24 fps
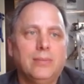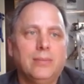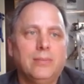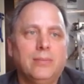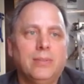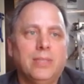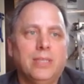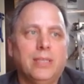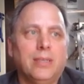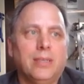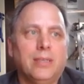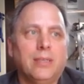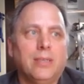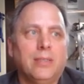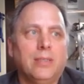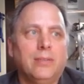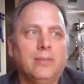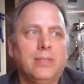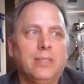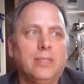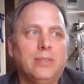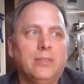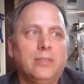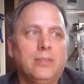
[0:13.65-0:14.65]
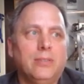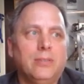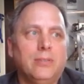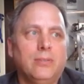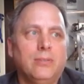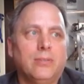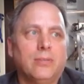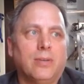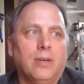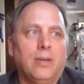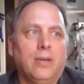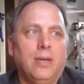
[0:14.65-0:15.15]
We are going to
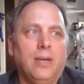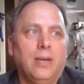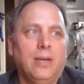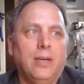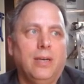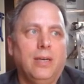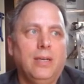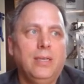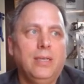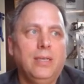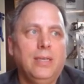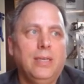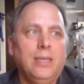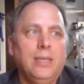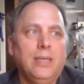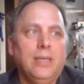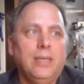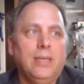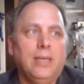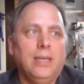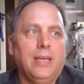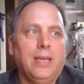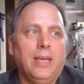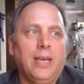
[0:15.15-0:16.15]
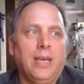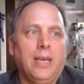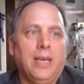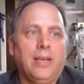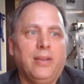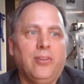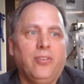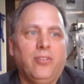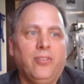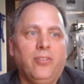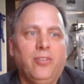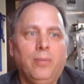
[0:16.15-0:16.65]
draw
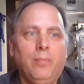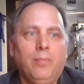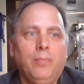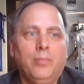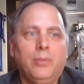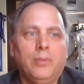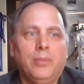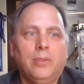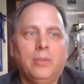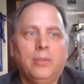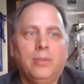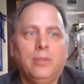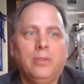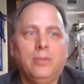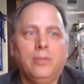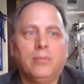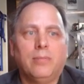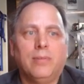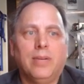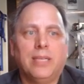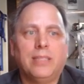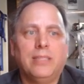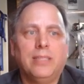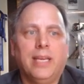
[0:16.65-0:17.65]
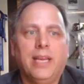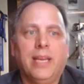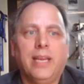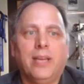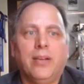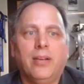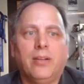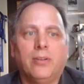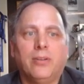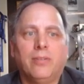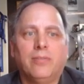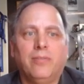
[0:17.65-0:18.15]
a simple
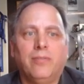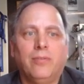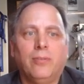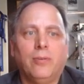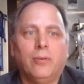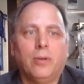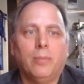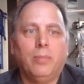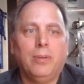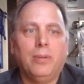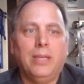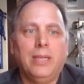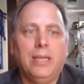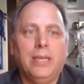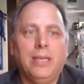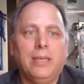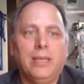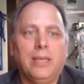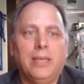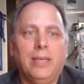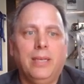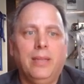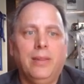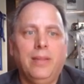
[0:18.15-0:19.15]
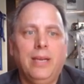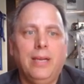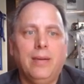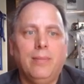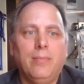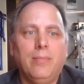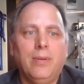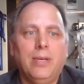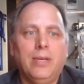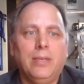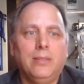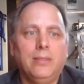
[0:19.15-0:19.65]
rectangular floor plan in that
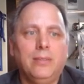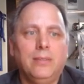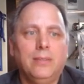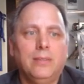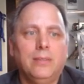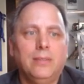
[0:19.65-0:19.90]
model